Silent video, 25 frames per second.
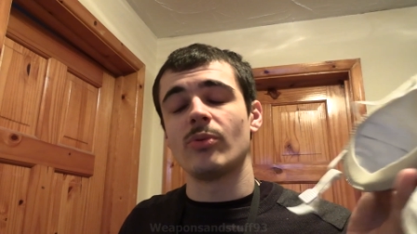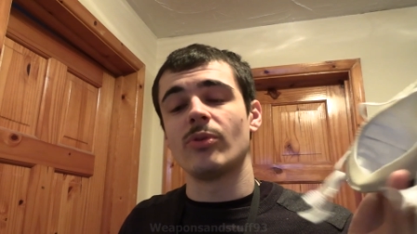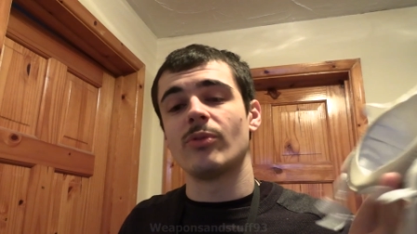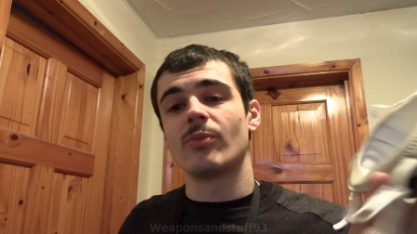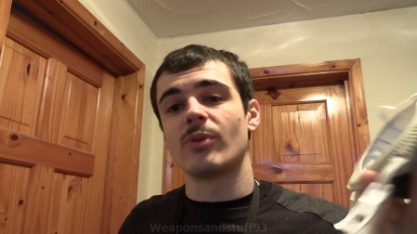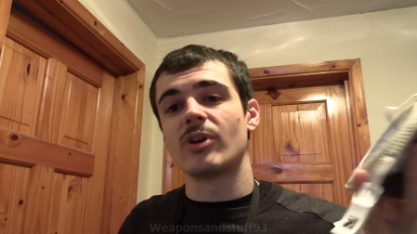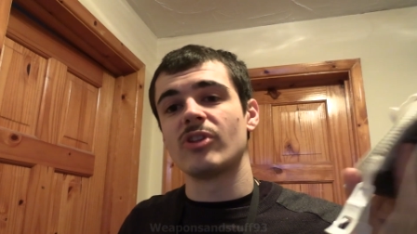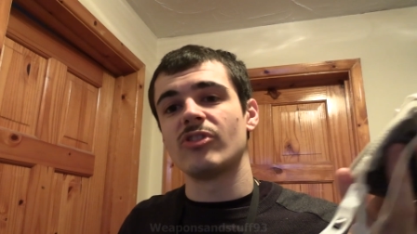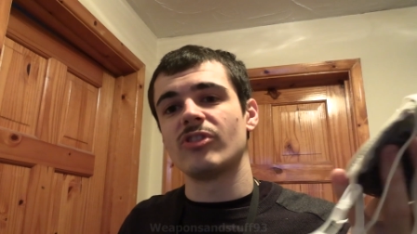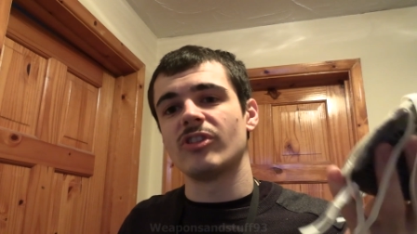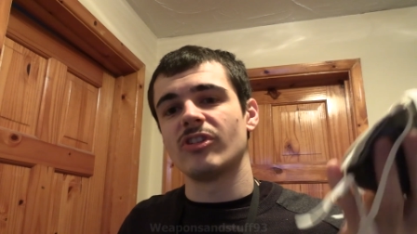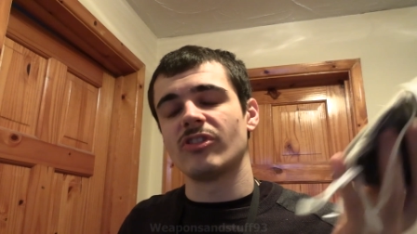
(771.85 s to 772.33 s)
The
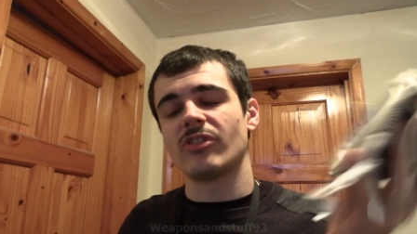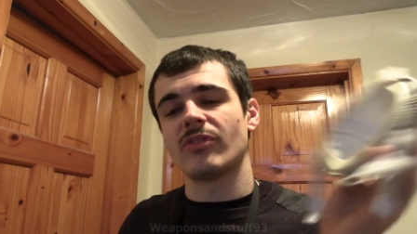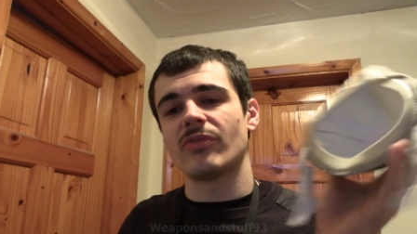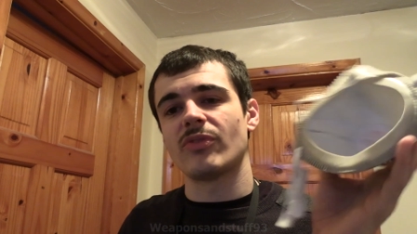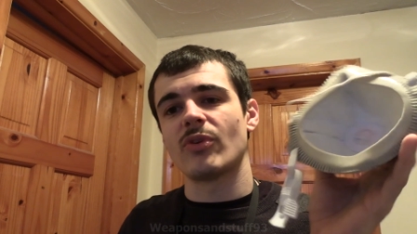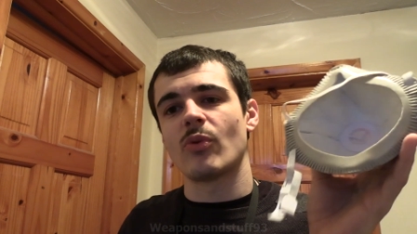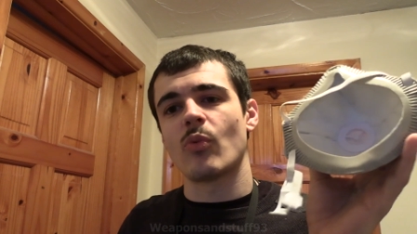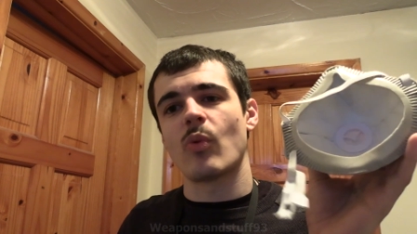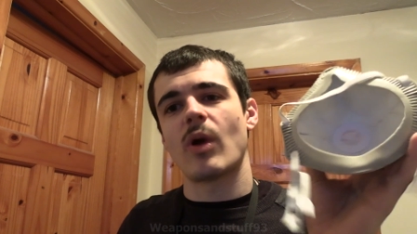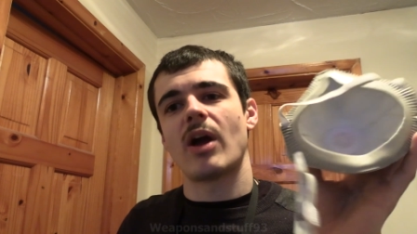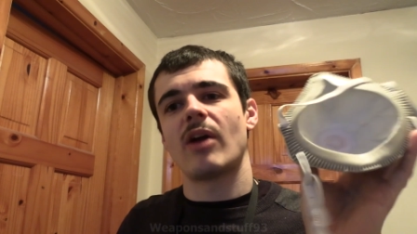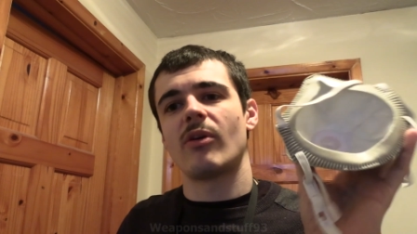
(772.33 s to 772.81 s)
reason is if
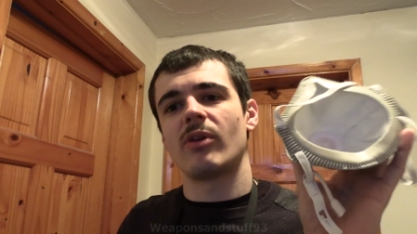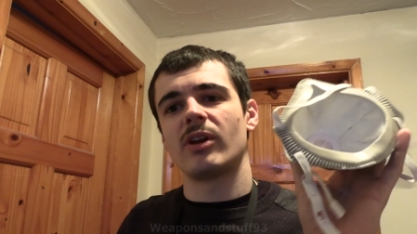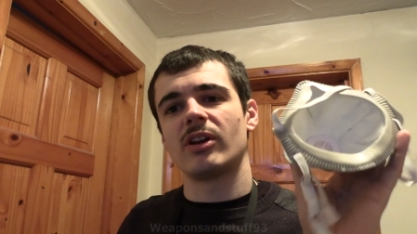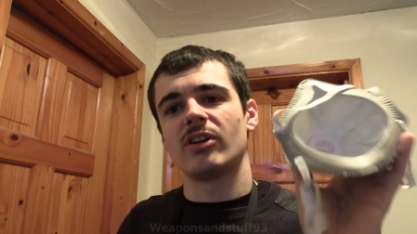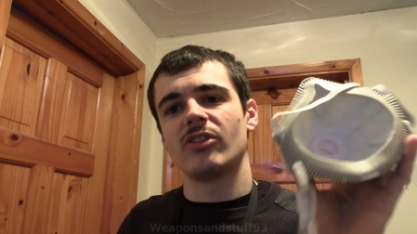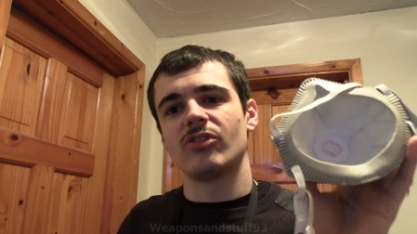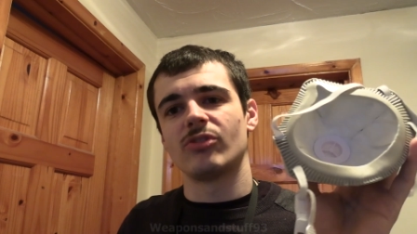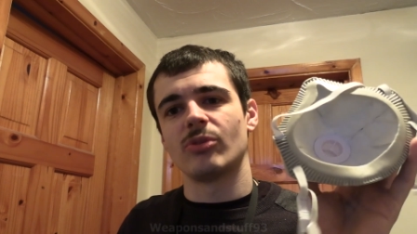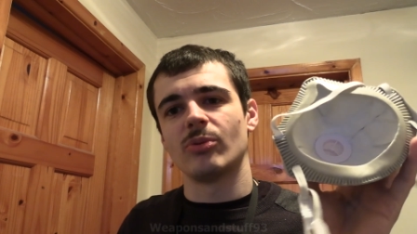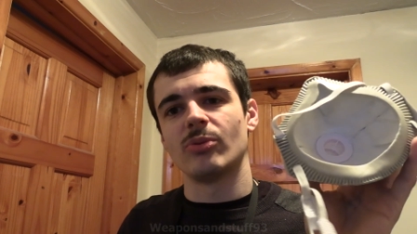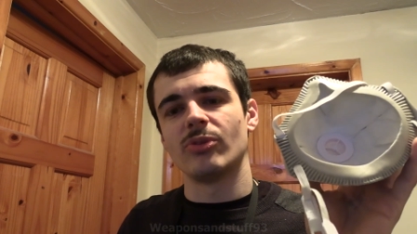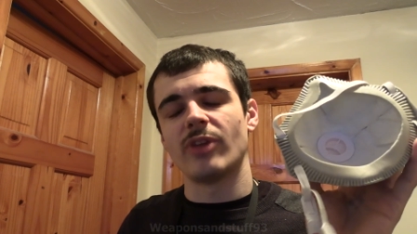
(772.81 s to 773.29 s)
you're wearing
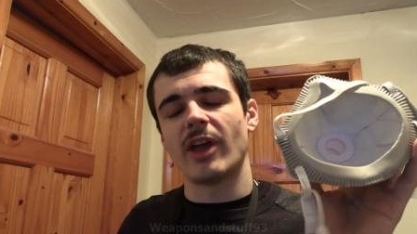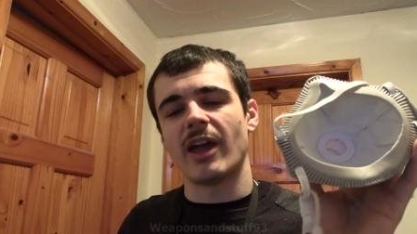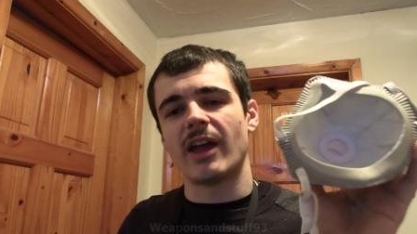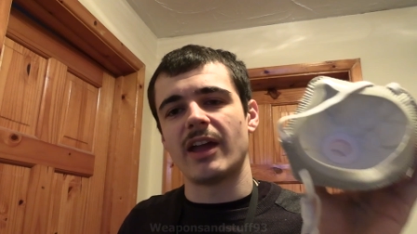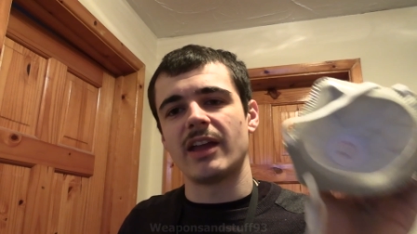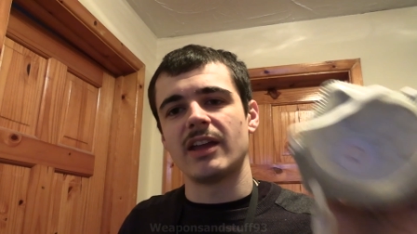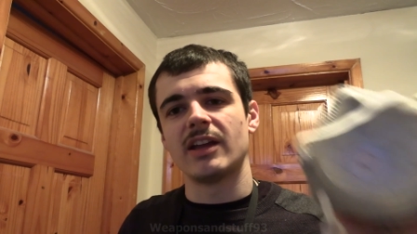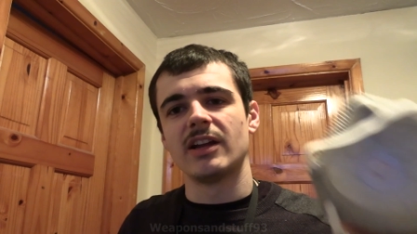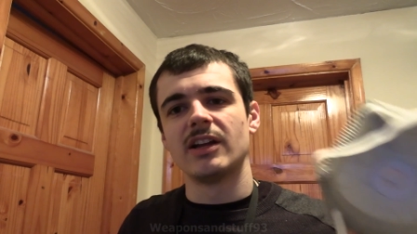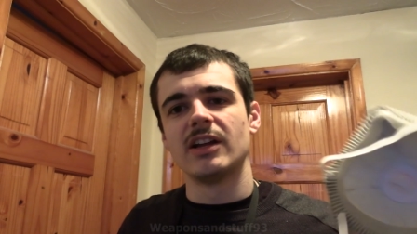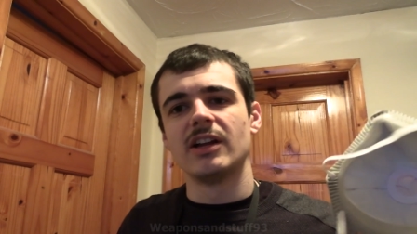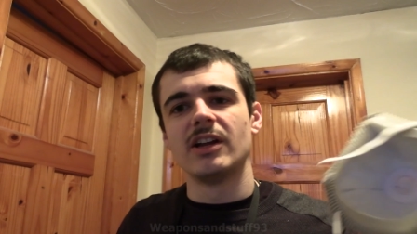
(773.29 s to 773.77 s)
this all
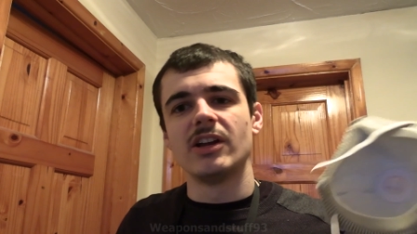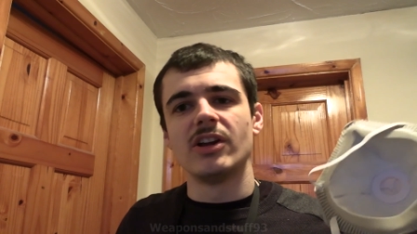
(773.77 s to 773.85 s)
day,